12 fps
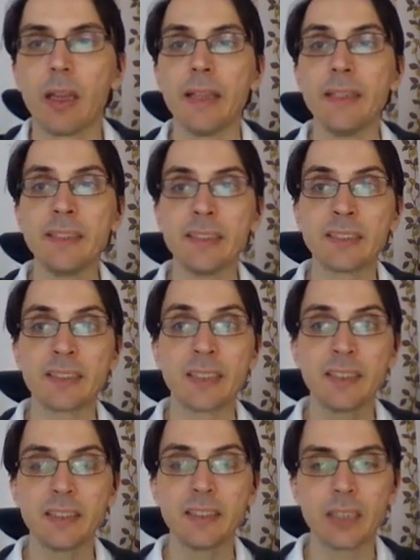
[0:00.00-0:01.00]
In
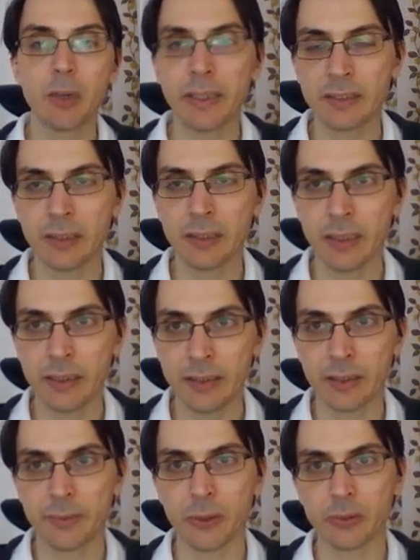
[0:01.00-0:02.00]
statistical est uh,
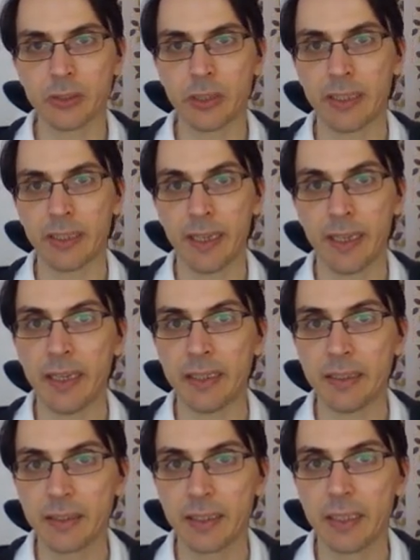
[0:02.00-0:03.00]
intervals on the other
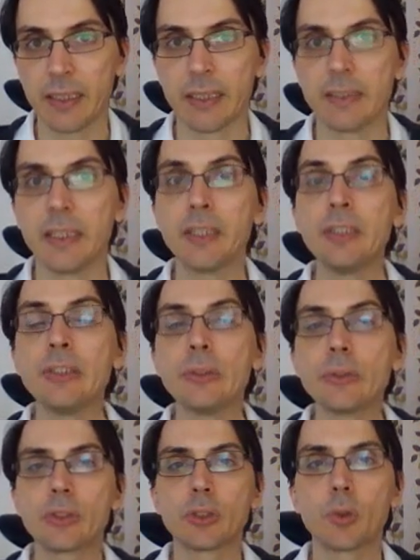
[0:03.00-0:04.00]
hand, they're
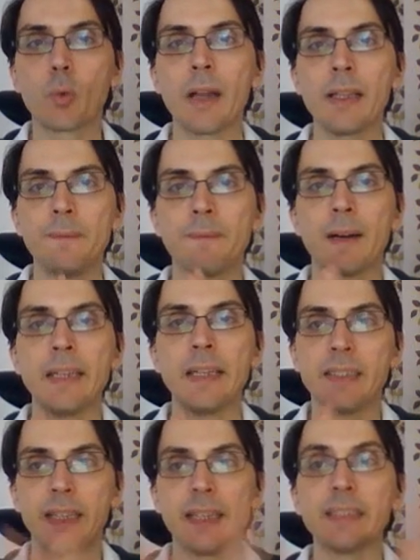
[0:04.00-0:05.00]
used to qualify
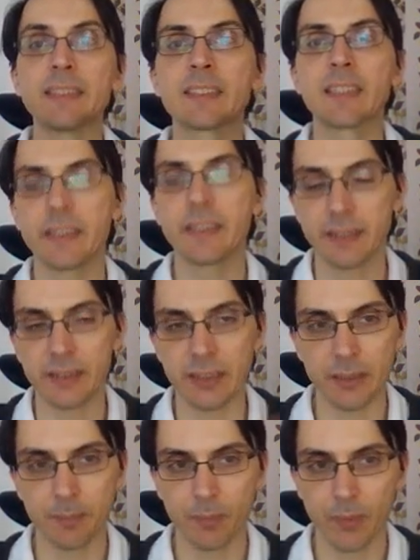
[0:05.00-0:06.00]
the
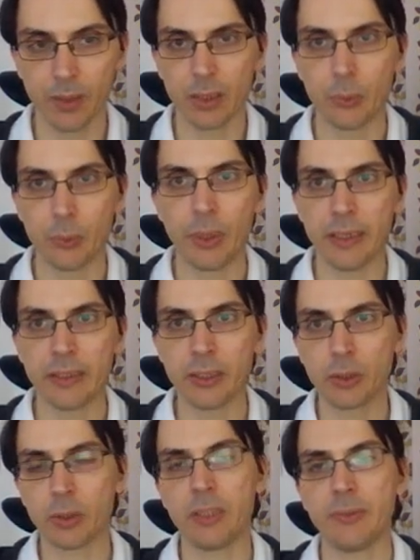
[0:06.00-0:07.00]
uncertainty related to
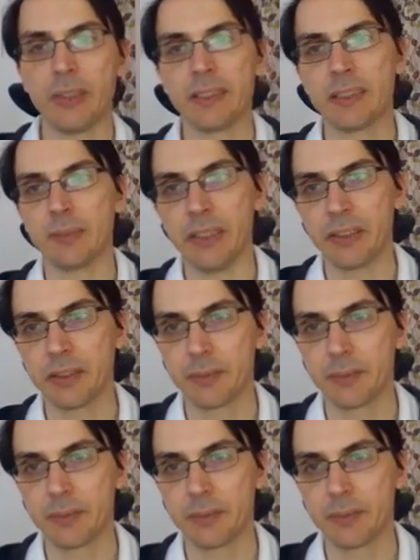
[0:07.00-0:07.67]
a given estimate.